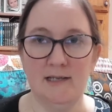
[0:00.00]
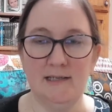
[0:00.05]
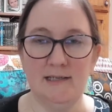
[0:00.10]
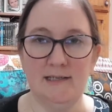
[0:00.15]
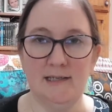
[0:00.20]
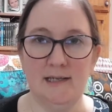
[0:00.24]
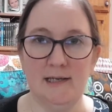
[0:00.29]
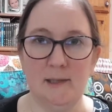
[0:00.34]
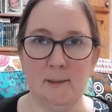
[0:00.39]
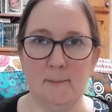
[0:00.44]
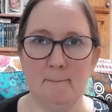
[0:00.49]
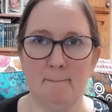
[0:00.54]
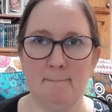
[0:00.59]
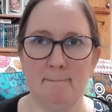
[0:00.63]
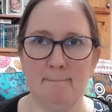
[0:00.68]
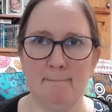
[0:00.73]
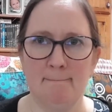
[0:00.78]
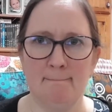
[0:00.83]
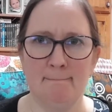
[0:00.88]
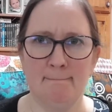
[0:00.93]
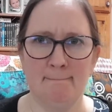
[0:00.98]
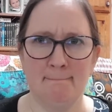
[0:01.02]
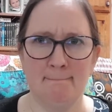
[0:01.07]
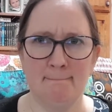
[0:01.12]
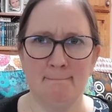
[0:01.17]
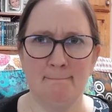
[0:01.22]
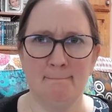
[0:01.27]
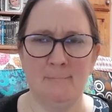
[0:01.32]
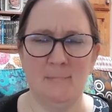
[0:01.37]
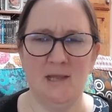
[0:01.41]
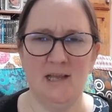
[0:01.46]
Yeah,
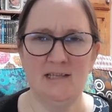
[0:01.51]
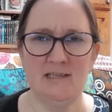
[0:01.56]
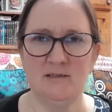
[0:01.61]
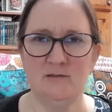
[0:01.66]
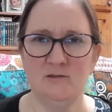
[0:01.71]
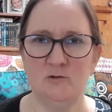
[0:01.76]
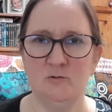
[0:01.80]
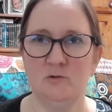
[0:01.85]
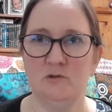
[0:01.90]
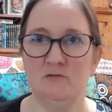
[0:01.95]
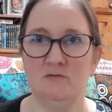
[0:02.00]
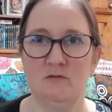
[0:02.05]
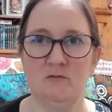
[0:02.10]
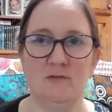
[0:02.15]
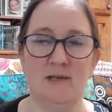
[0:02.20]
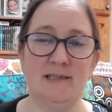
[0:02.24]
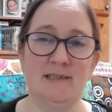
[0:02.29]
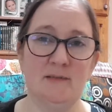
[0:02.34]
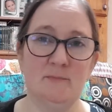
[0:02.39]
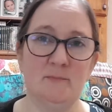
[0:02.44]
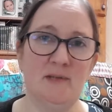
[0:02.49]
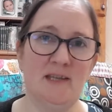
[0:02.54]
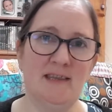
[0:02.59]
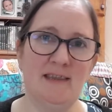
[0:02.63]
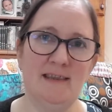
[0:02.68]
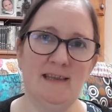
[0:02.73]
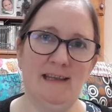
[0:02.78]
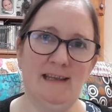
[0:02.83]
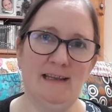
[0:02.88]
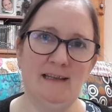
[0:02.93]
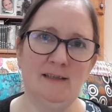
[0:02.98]
it's a sort of a recipe
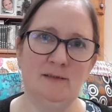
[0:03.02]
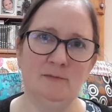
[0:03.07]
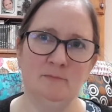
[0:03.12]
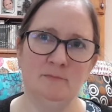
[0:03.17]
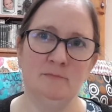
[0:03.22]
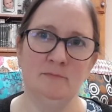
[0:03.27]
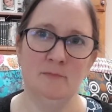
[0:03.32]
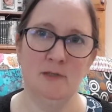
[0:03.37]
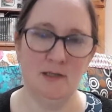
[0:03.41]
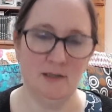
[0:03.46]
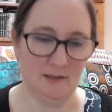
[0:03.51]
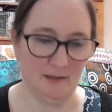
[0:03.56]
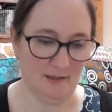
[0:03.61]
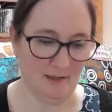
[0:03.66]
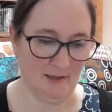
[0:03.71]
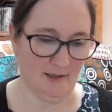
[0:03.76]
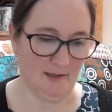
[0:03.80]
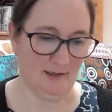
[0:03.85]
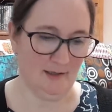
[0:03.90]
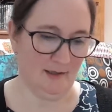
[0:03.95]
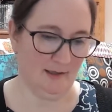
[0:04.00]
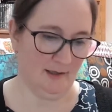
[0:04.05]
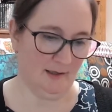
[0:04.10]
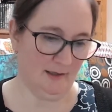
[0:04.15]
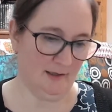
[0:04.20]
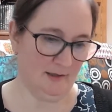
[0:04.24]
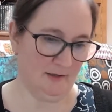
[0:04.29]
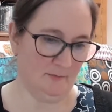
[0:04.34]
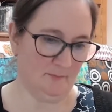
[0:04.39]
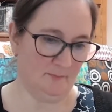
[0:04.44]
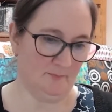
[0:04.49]
thing,
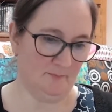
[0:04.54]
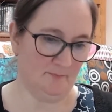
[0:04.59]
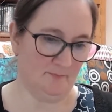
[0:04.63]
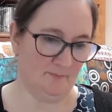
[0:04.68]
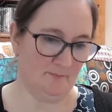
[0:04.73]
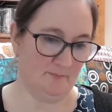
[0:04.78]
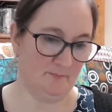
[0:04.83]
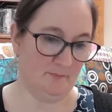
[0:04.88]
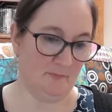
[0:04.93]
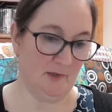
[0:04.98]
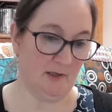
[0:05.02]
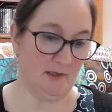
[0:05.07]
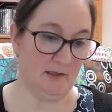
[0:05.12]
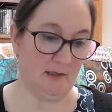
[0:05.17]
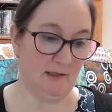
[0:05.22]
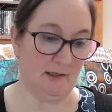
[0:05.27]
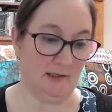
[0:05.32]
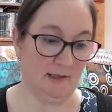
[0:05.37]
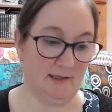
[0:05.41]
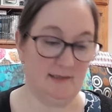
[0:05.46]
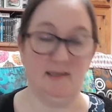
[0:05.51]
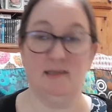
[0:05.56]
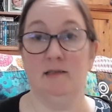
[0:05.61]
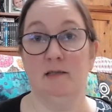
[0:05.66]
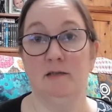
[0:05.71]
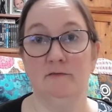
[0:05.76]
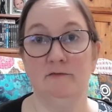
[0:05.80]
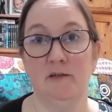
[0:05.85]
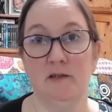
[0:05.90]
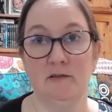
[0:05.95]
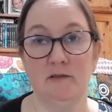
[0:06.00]
and like I said, I
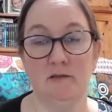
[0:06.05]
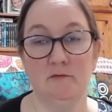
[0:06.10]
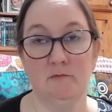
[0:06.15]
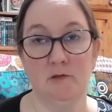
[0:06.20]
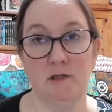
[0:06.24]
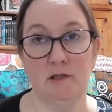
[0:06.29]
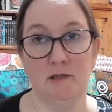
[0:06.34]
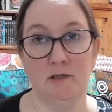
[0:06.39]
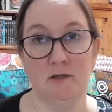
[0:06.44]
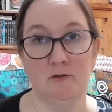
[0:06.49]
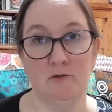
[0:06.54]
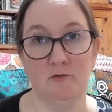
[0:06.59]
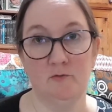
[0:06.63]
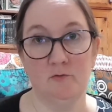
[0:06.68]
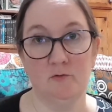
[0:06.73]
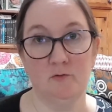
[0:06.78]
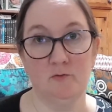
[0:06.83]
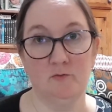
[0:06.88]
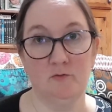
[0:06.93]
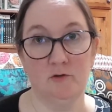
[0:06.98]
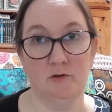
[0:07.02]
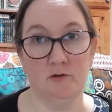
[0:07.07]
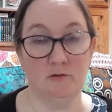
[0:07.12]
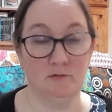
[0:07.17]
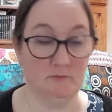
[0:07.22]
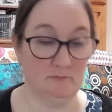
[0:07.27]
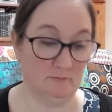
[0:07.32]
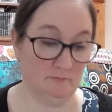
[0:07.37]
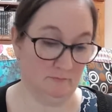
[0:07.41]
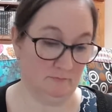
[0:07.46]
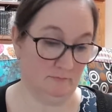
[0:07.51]
found it really useful for
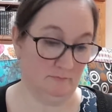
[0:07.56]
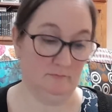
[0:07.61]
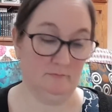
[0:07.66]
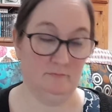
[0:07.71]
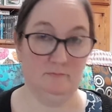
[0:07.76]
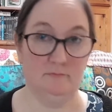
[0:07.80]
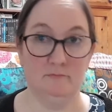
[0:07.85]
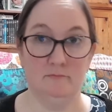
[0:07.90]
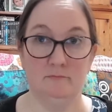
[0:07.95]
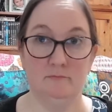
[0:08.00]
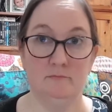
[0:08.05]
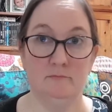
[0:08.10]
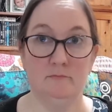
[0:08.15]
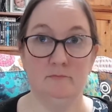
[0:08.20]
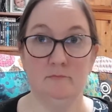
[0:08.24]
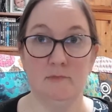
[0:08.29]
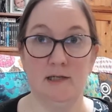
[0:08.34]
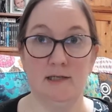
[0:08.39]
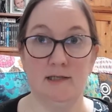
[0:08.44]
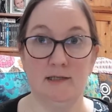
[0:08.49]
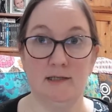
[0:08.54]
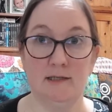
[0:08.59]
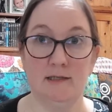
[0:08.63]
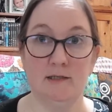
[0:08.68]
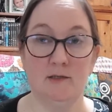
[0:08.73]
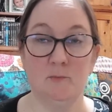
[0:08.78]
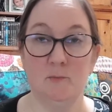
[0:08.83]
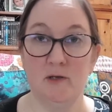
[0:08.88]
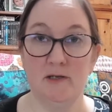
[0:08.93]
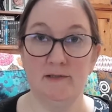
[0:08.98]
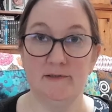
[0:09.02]
making
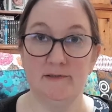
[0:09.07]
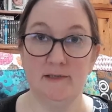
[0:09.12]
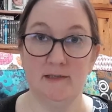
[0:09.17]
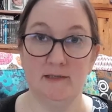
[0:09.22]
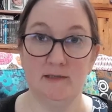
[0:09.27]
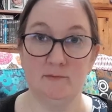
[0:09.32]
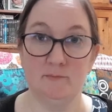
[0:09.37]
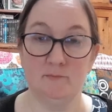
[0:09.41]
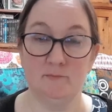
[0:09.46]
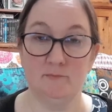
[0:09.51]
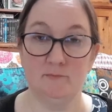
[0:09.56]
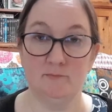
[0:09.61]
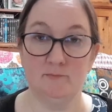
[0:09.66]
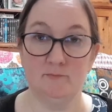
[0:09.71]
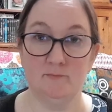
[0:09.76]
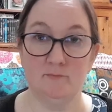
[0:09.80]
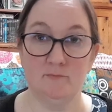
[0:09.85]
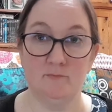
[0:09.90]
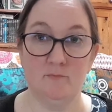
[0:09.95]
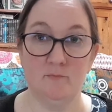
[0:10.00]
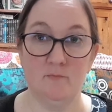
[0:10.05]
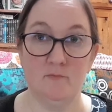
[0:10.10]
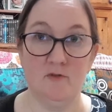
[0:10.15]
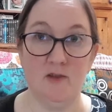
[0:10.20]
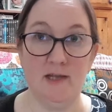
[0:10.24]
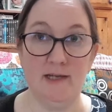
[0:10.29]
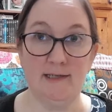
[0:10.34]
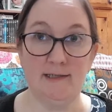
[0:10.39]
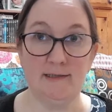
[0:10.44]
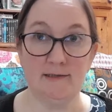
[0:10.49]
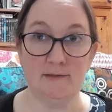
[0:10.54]
your basic
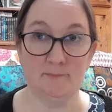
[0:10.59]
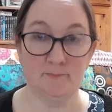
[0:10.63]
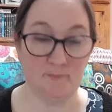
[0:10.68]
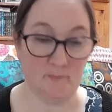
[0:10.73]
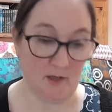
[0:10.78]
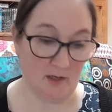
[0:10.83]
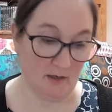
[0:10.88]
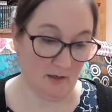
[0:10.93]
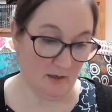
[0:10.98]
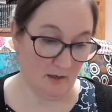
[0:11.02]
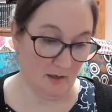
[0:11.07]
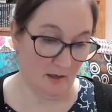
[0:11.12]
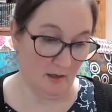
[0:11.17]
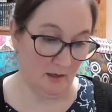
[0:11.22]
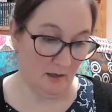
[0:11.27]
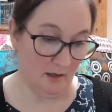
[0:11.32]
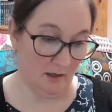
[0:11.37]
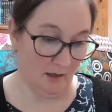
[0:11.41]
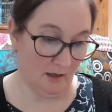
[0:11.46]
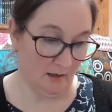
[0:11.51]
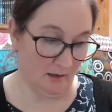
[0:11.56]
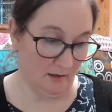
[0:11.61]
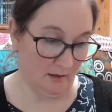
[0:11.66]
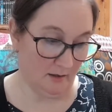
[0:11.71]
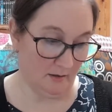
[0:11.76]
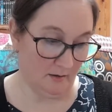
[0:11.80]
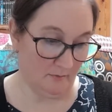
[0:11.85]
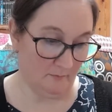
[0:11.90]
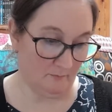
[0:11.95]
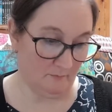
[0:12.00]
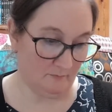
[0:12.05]
things.
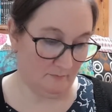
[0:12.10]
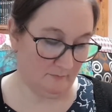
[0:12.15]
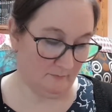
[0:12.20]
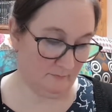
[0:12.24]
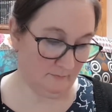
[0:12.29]
Have